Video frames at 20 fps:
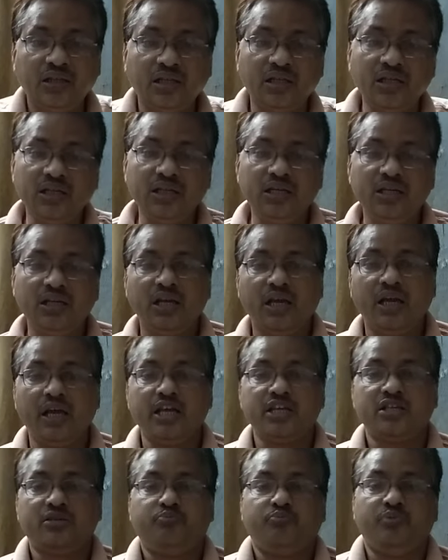3
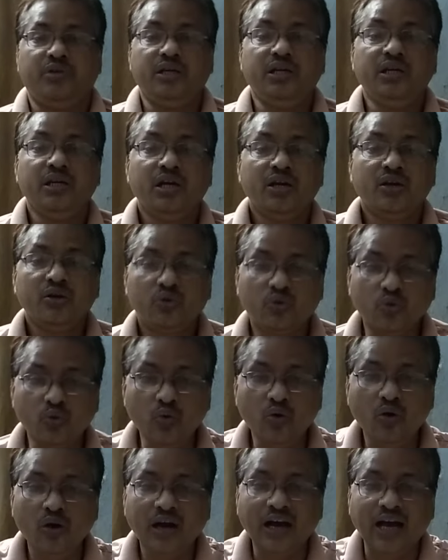sp2
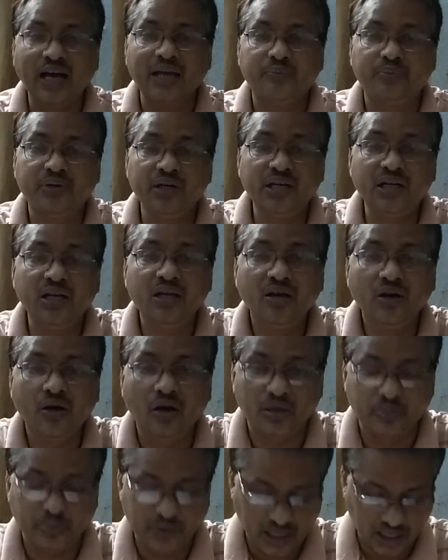hybrid
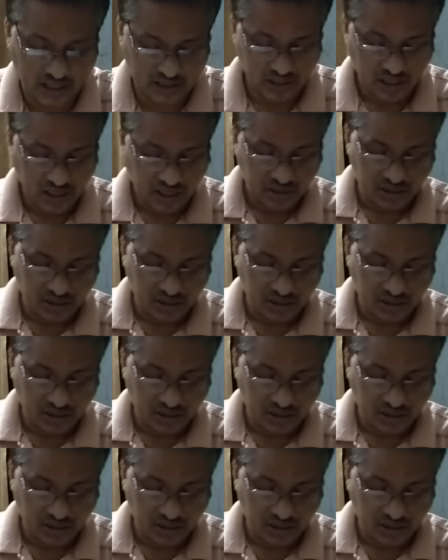orbitals.